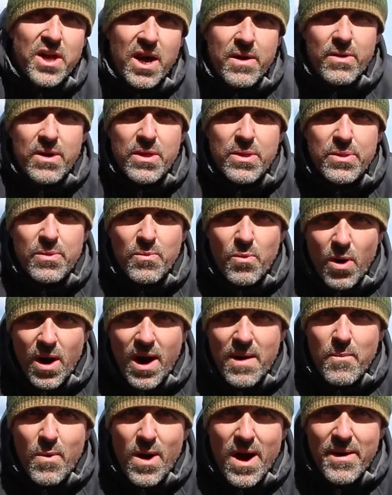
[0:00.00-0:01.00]
start with what
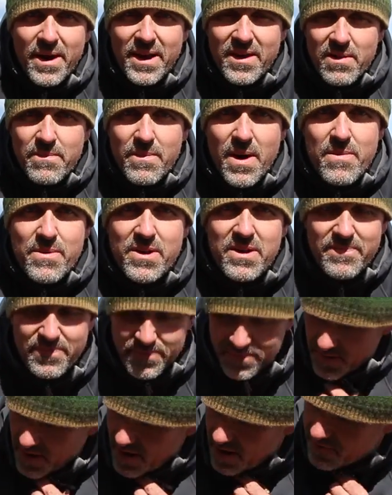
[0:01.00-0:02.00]
I'm wearing at the moment,
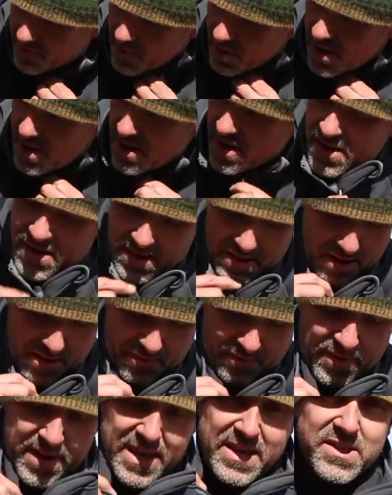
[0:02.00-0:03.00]
I've got a,
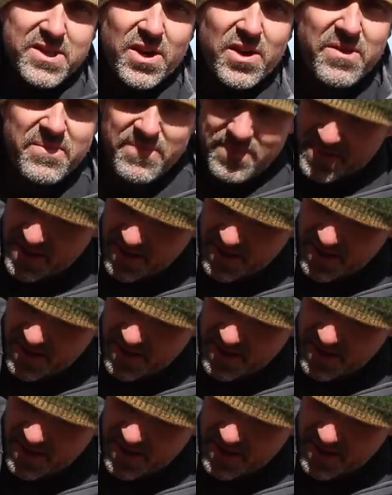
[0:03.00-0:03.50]
a fleece on.